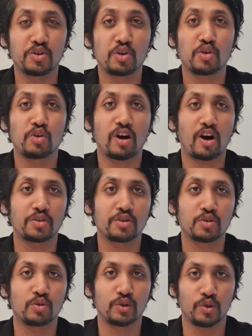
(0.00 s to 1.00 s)
don't know how to
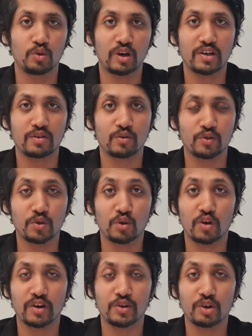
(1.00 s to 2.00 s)
do, you
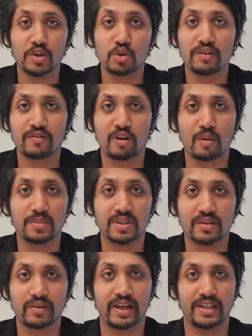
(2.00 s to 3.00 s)
are doing from
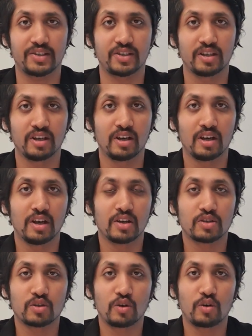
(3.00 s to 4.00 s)
scratch.
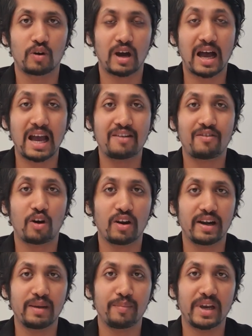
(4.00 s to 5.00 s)
So I have
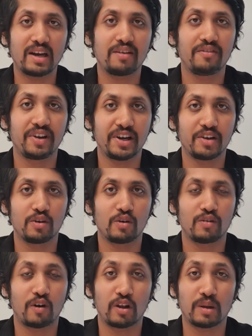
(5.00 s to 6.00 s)
already made a
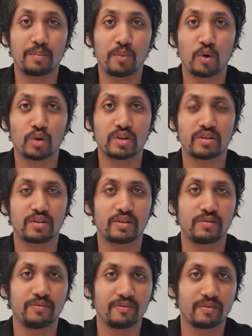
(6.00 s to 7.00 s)
video on a both
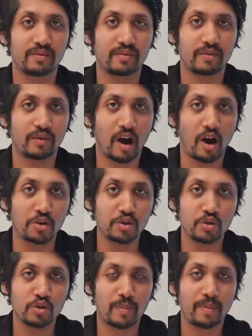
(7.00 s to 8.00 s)
how to
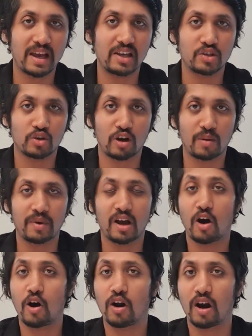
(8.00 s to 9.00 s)
apply a job
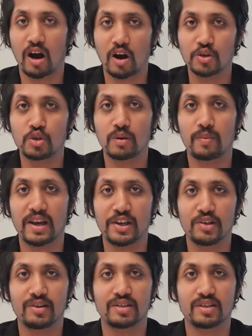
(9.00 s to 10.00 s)
or how to apply
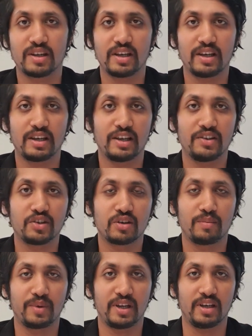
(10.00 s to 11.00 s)
university in
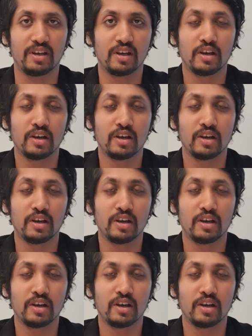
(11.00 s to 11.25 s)
Germany.